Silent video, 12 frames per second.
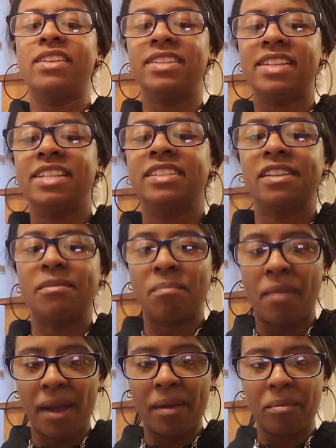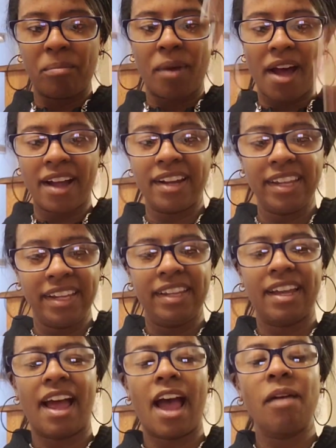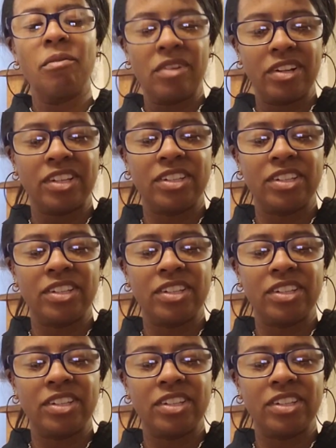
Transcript: my body, I'm going to use,